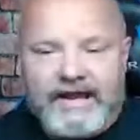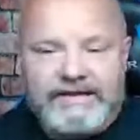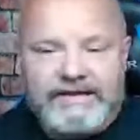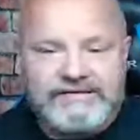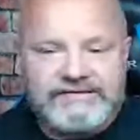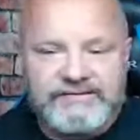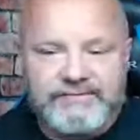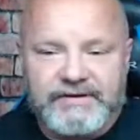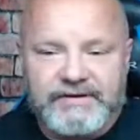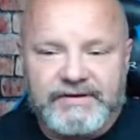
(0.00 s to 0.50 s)

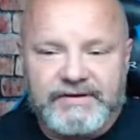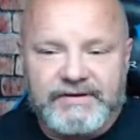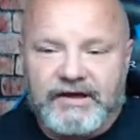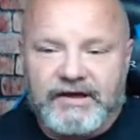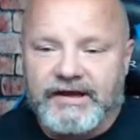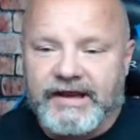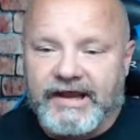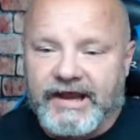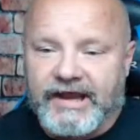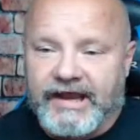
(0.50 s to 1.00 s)
has to be
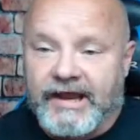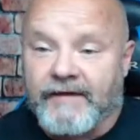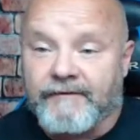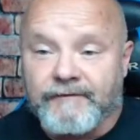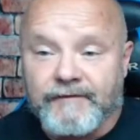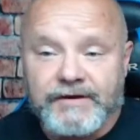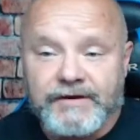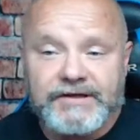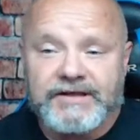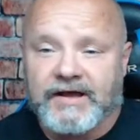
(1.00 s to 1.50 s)
done
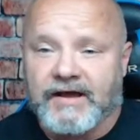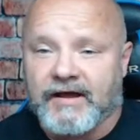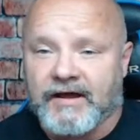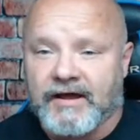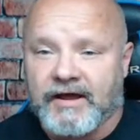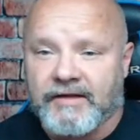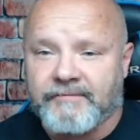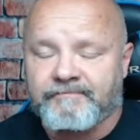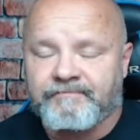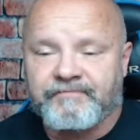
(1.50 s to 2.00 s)
every
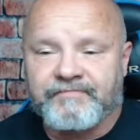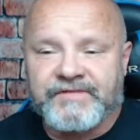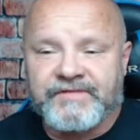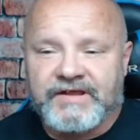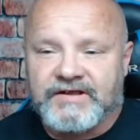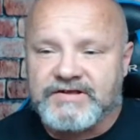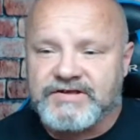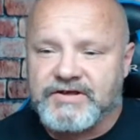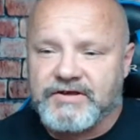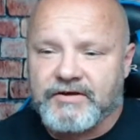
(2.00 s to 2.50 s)
time.
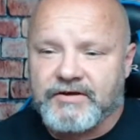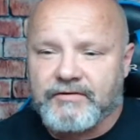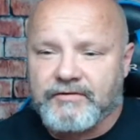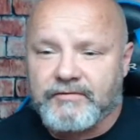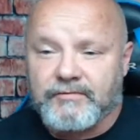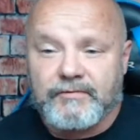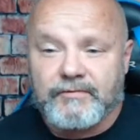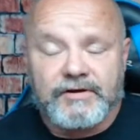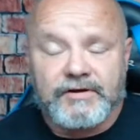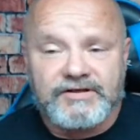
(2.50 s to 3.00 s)

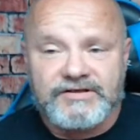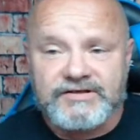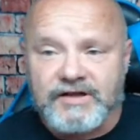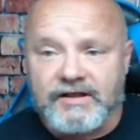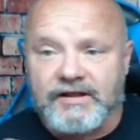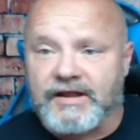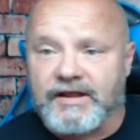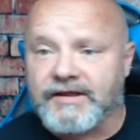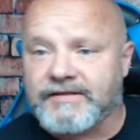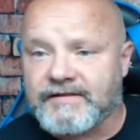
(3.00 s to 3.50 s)
So it's
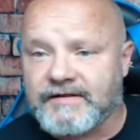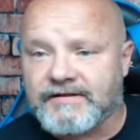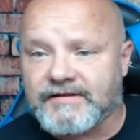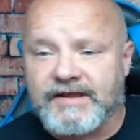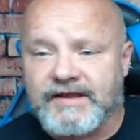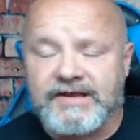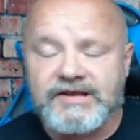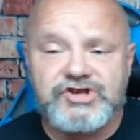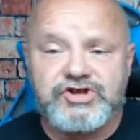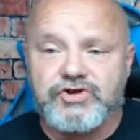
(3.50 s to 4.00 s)
not like
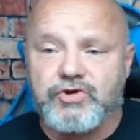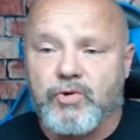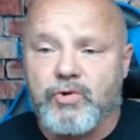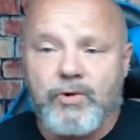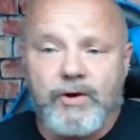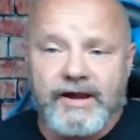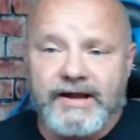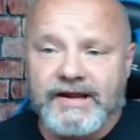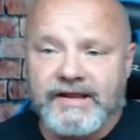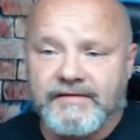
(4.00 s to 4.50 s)
that they
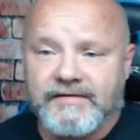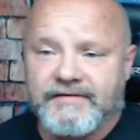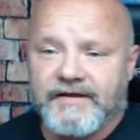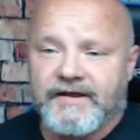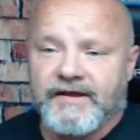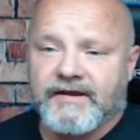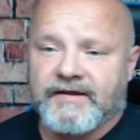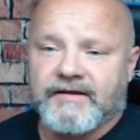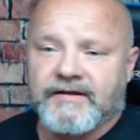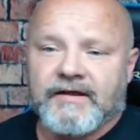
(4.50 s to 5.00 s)
store
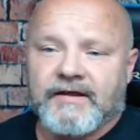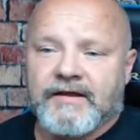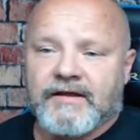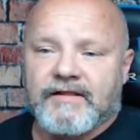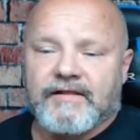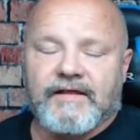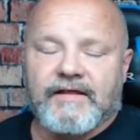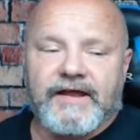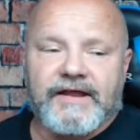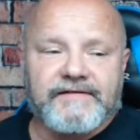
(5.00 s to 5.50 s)
anything
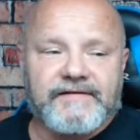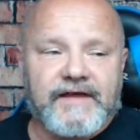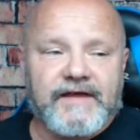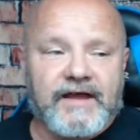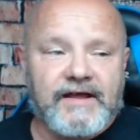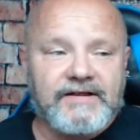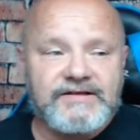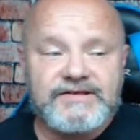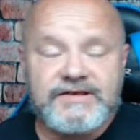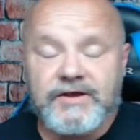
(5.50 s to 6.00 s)
like
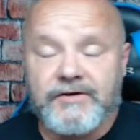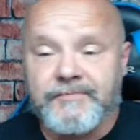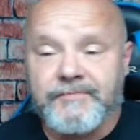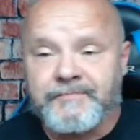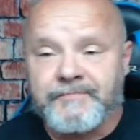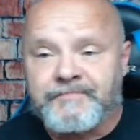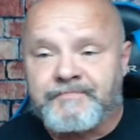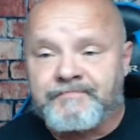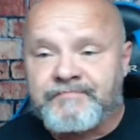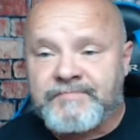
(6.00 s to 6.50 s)
that. So,
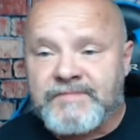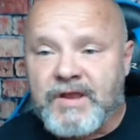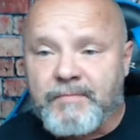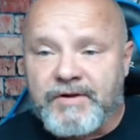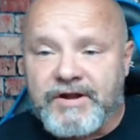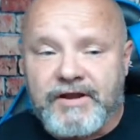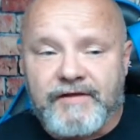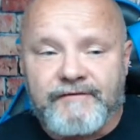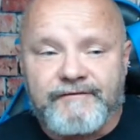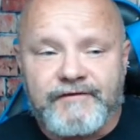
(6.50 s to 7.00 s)

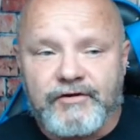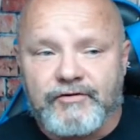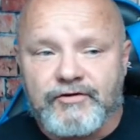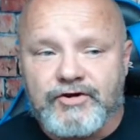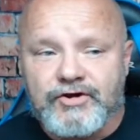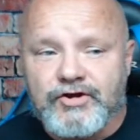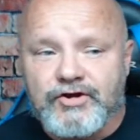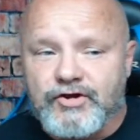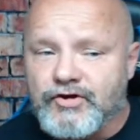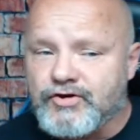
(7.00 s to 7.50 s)
but if you're
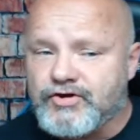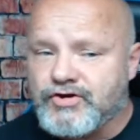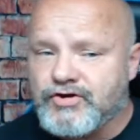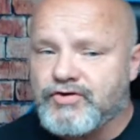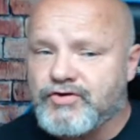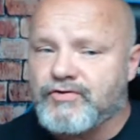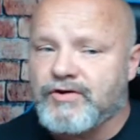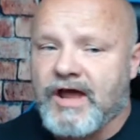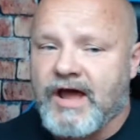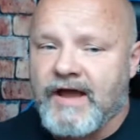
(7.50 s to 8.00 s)
new
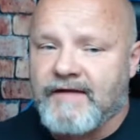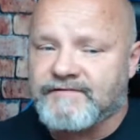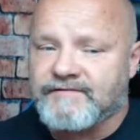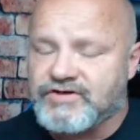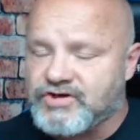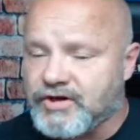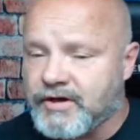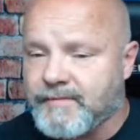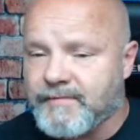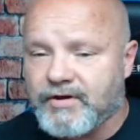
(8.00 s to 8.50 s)
to live
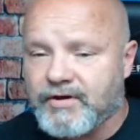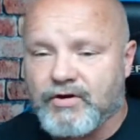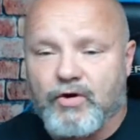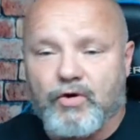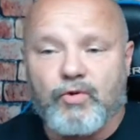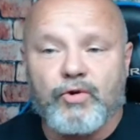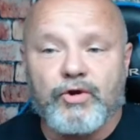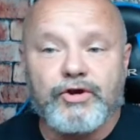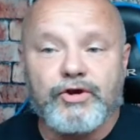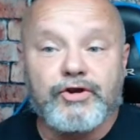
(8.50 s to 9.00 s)

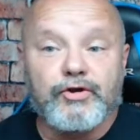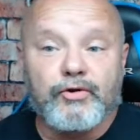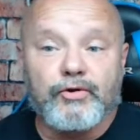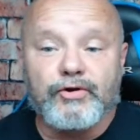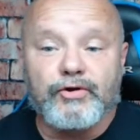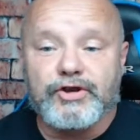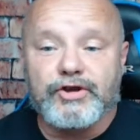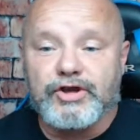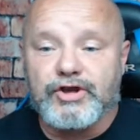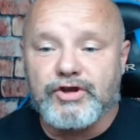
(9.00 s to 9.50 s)
streaming or
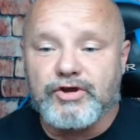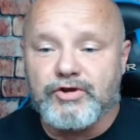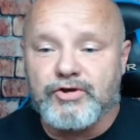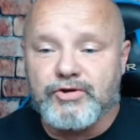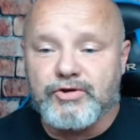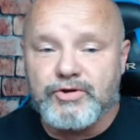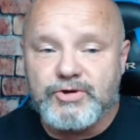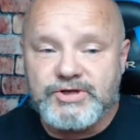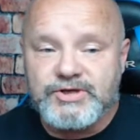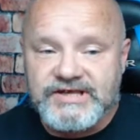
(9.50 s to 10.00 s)
you're
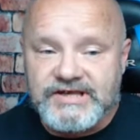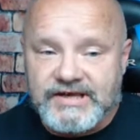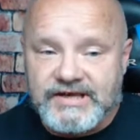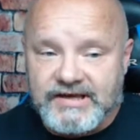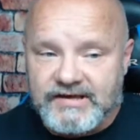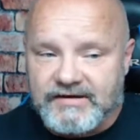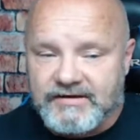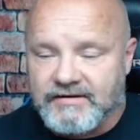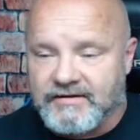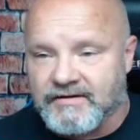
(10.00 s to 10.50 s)

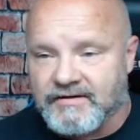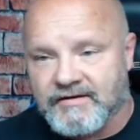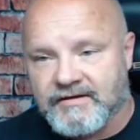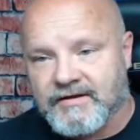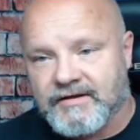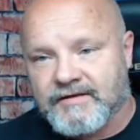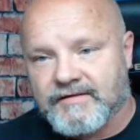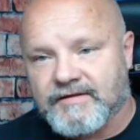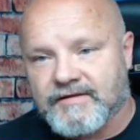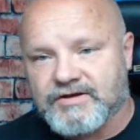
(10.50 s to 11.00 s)
using
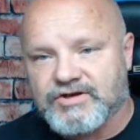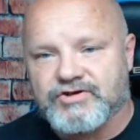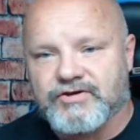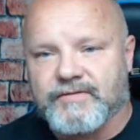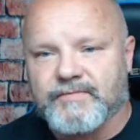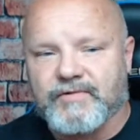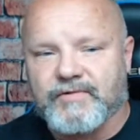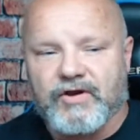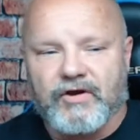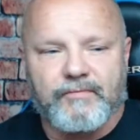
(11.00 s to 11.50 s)
the
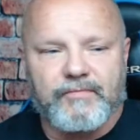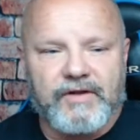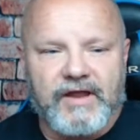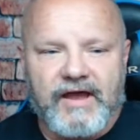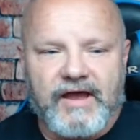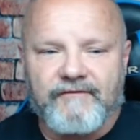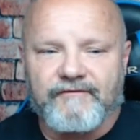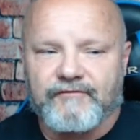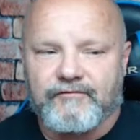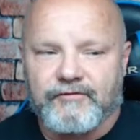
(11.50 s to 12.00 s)
StreamYard
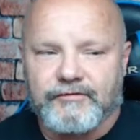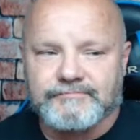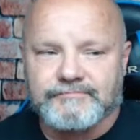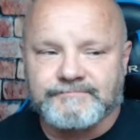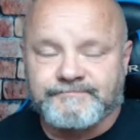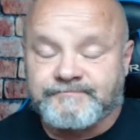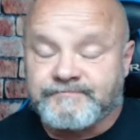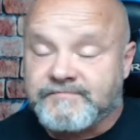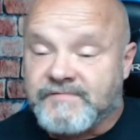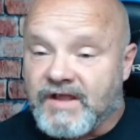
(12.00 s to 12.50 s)
platform
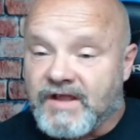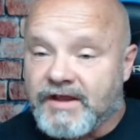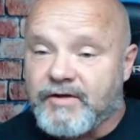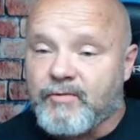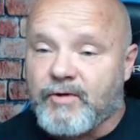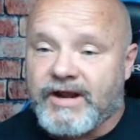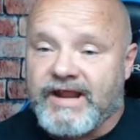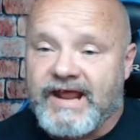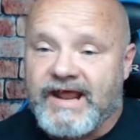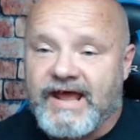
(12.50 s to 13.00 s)
and
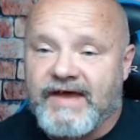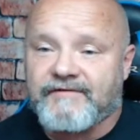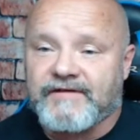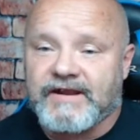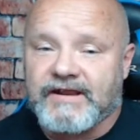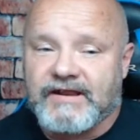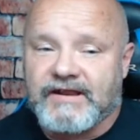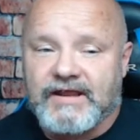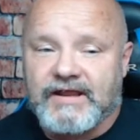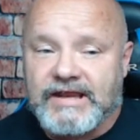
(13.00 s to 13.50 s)
you want to have
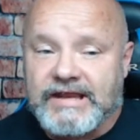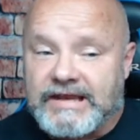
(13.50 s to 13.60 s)
an,